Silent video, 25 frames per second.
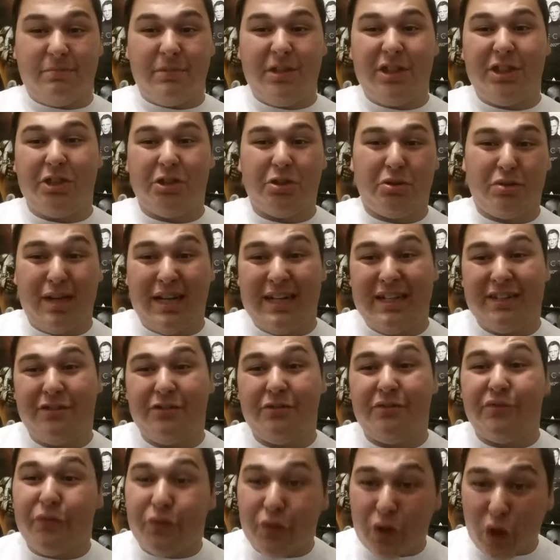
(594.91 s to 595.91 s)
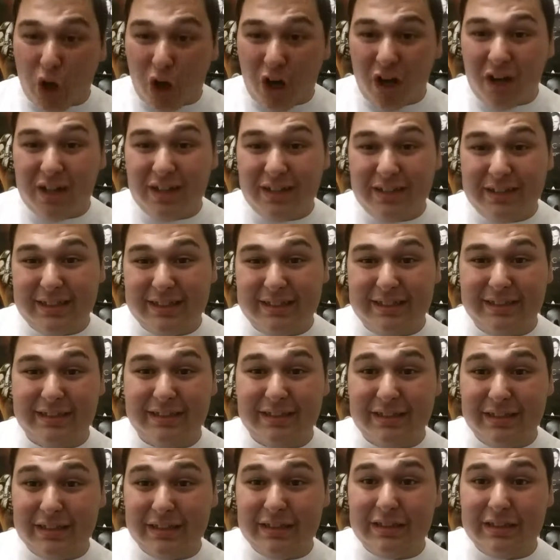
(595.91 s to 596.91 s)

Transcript: I'm gonna try to do vlogs,